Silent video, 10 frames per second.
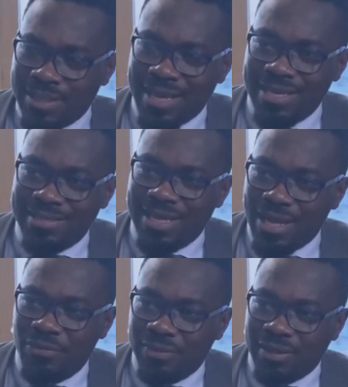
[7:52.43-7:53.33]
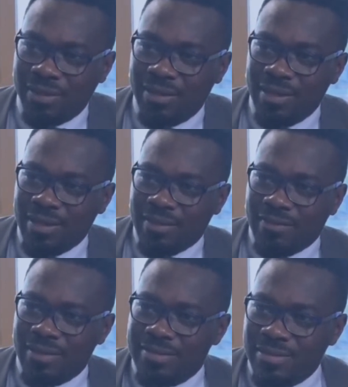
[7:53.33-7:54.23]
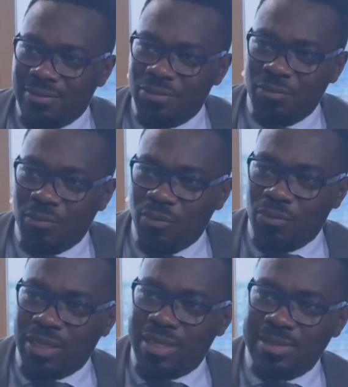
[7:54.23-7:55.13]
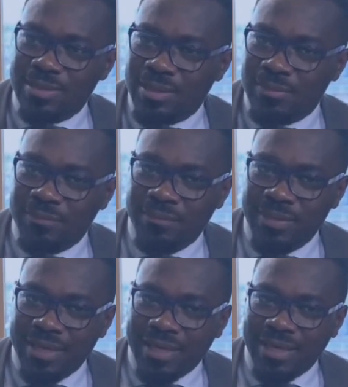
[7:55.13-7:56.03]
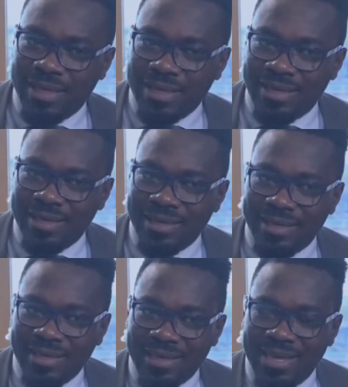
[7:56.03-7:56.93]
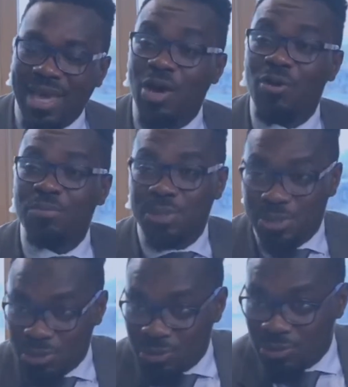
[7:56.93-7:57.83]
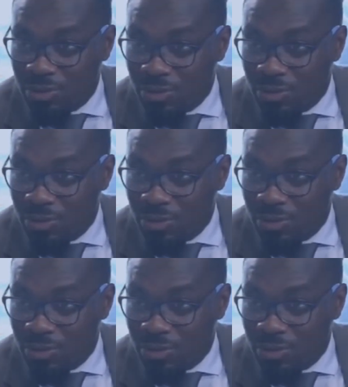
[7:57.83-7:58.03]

that is out there, that you more or less it helps you